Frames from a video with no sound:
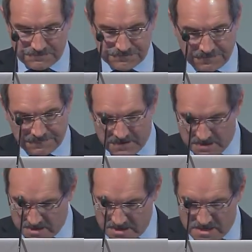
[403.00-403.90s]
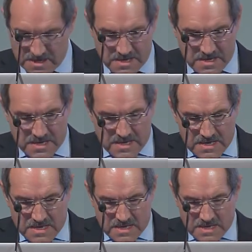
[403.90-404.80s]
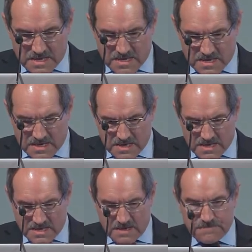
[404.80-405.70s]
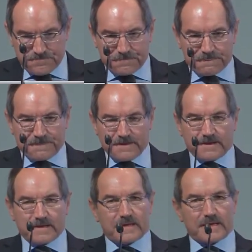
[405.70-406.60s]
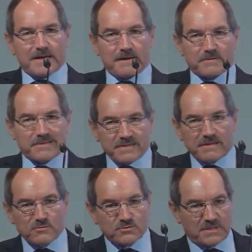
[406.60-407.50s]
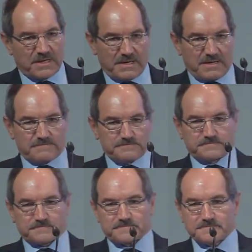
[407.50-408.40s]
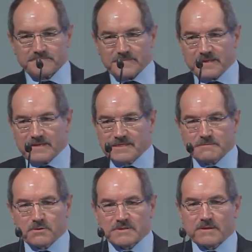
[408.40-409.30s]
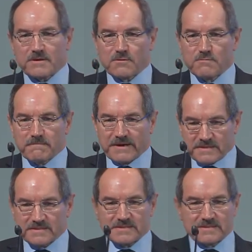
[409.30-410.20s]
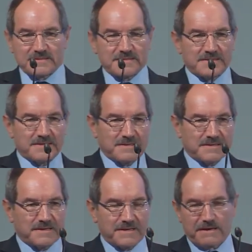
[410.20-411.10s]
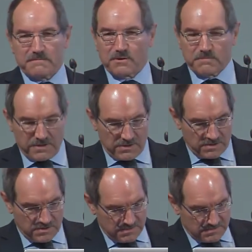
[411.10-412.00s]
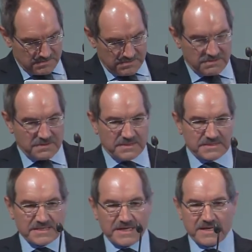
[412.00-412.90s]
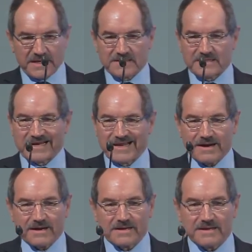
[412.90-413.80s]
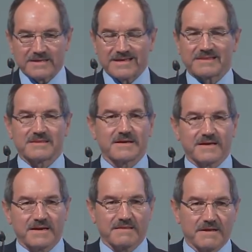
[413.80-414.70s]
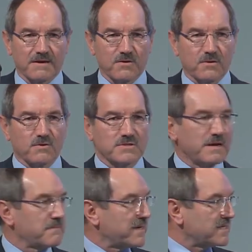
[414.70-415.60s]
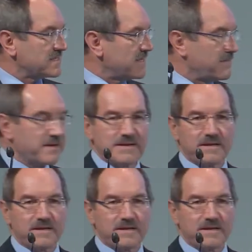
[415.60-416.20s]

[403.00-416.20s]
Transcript: major players in the world we live nowadays. The industrial power of a country lies in the fact that we have to